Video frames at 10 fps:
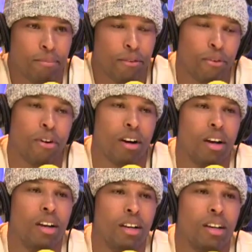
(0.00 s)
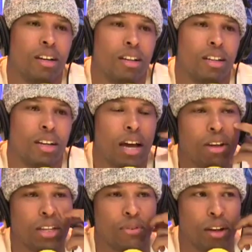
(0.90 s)
before how do
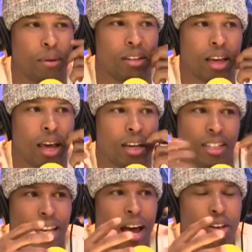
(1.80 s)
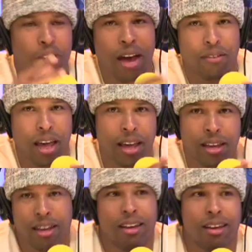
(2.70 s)
you guys feel about that because now you have like
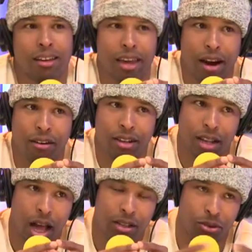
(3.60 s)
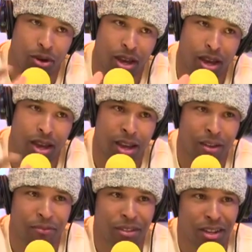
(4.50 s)
Carrie is locked away.
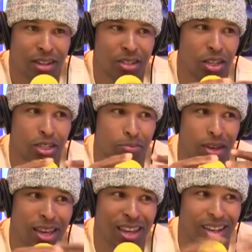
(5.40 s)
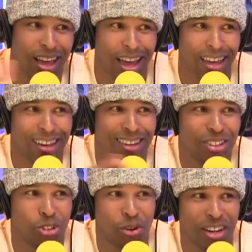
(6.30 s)
Mm-hmm. She's being like
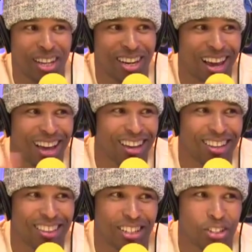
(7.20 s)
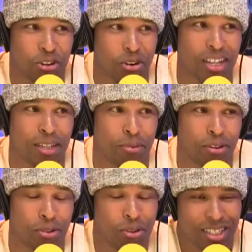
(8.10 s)
treated like this crazy
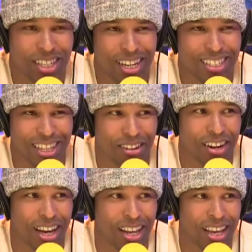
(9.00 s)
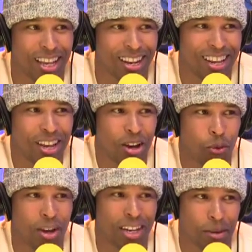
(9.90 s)
person, which she is a little nutty, and mm
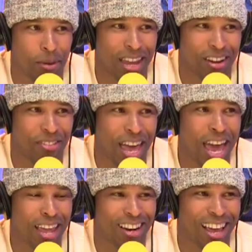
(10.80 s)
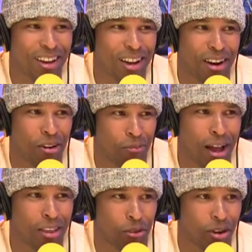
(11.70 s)
we can debate on that. Like I don't know,
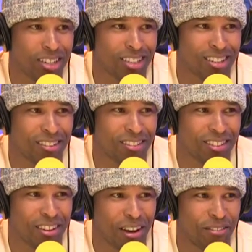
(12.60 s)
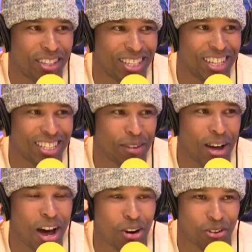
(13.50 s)
probably the rest of the, of the season
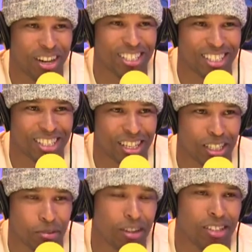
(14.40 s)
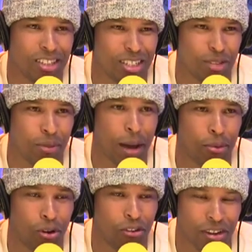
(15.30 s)
about how crazy she is, especially since she's
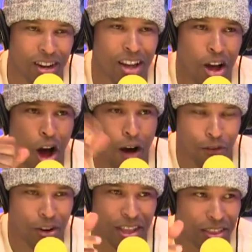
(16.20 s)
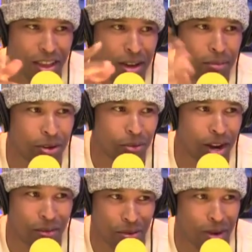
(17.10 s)
bipolar and off her lithium and
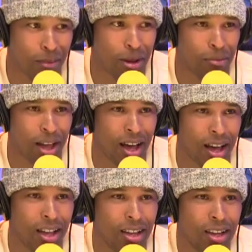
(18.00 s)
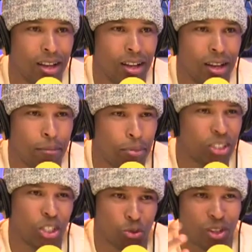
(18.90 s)
whatever, All blah blah blah. Yeah
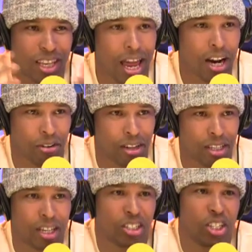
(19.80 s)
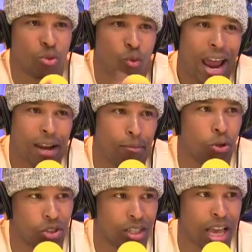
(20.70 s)
but she's really not crazy because she's right
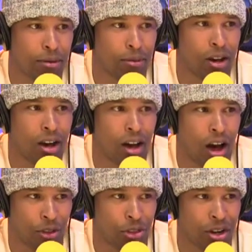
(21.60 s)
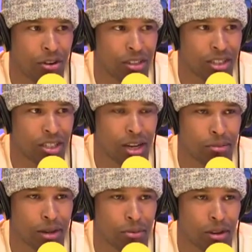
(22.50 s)
most of the time about all the theories well, that she
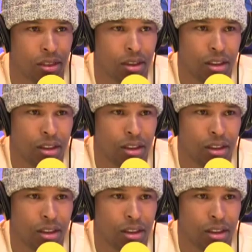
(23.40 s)
comes up with. That's what